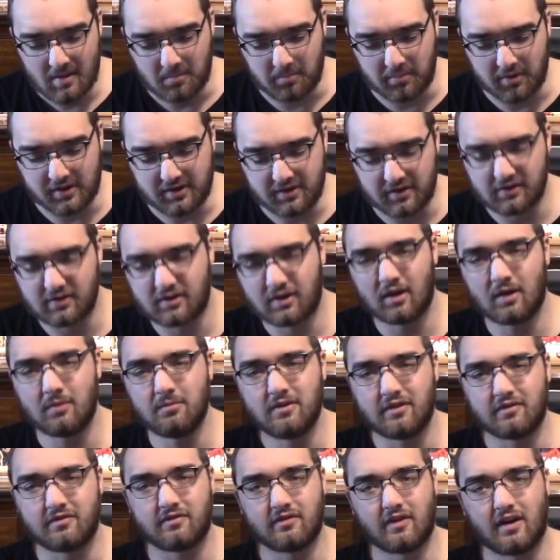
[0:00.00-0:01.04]
but you come
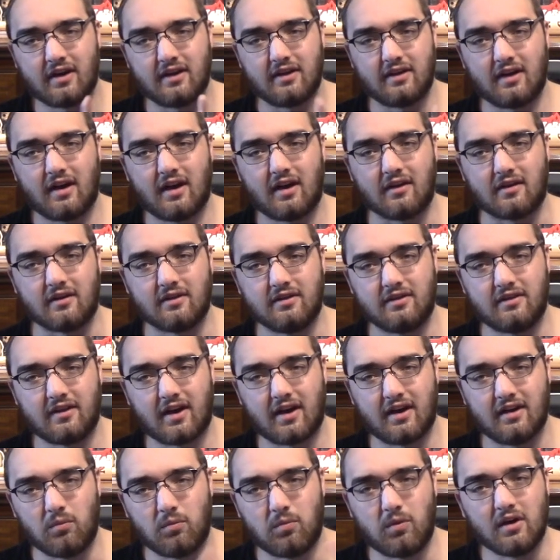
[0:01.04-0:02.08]
to find out
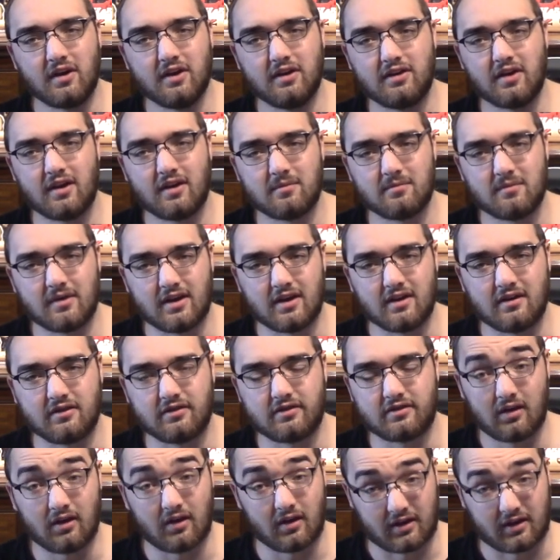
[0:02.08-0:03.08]
that one of them is